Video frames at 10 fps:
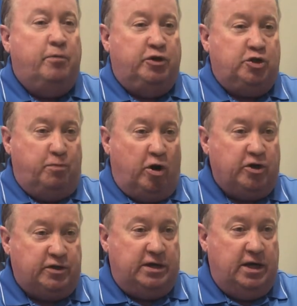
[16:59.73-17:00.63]
put your
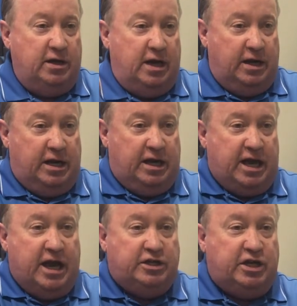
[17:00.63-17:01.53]
parts in, and then
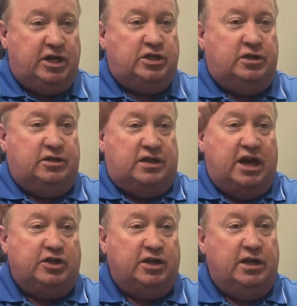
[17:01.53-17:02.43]
engage each
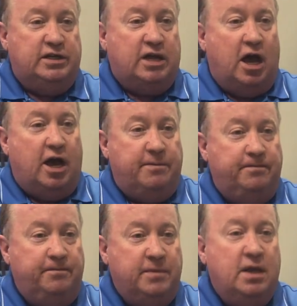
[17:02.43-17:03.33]
station at a
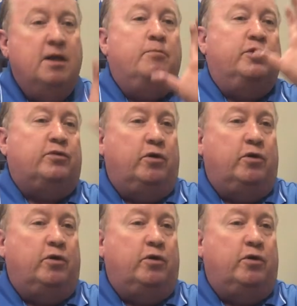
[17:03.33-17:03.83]
time, put the